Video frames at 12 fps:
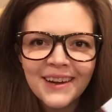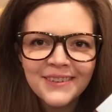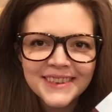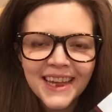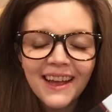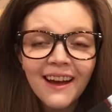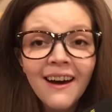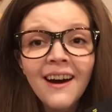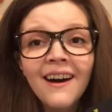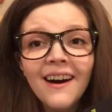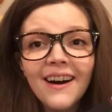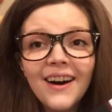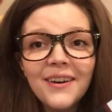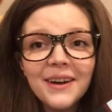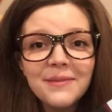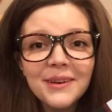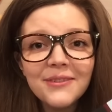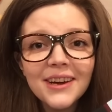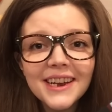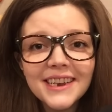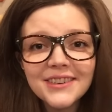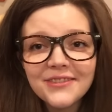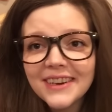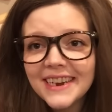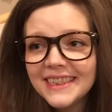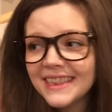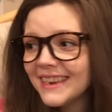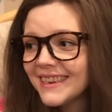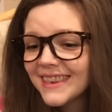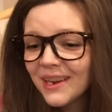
I was like, oh, I've been wanting to read this.